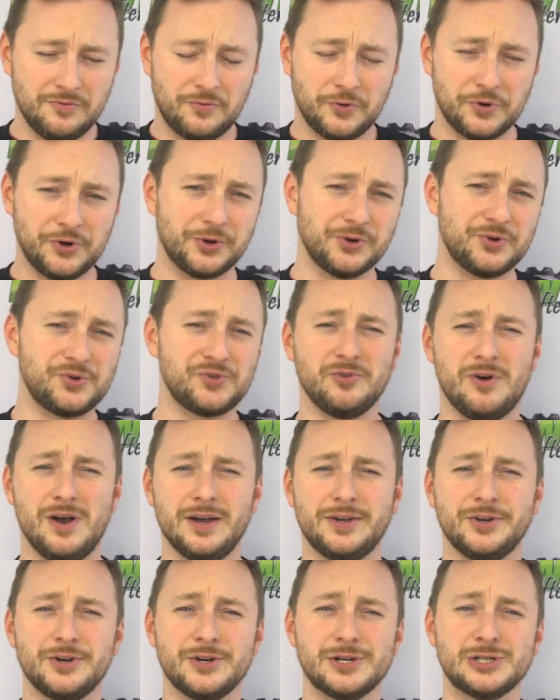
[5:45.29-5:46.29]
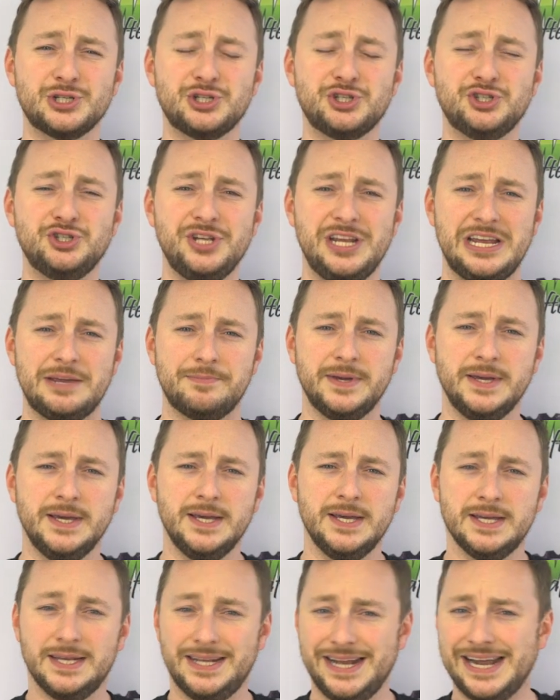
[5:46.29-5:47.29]
for your truck or Jeep.
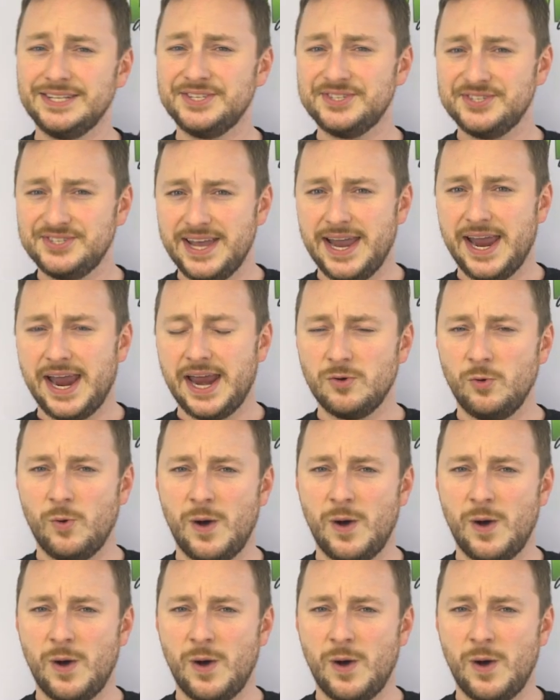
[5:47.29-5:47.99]
That said,